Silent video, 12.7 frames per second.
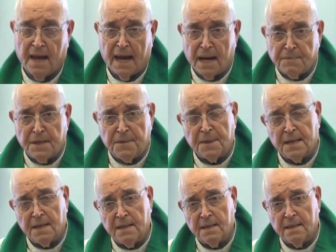
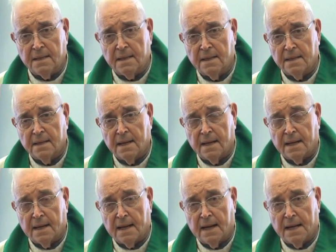"Everything
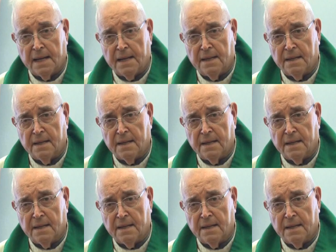I